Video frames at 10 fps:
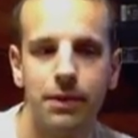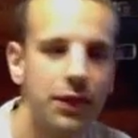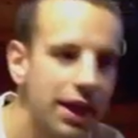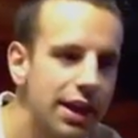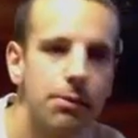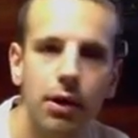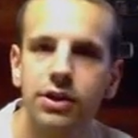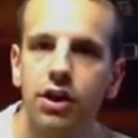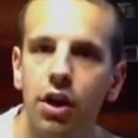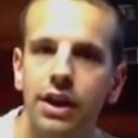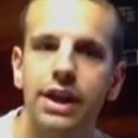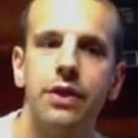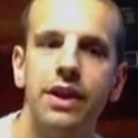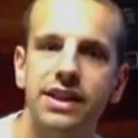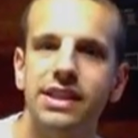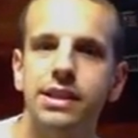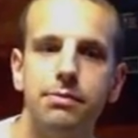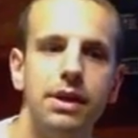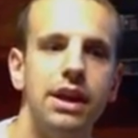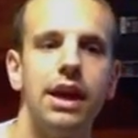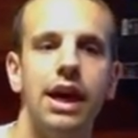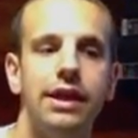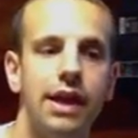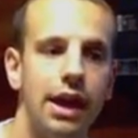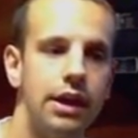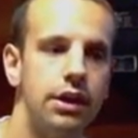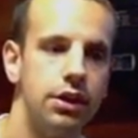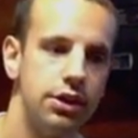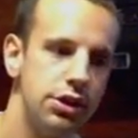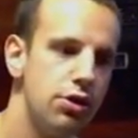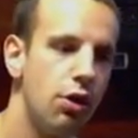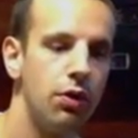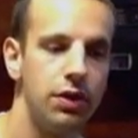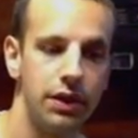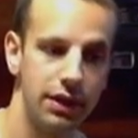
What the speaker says: thinking about calling it This Is Me, and then, you know,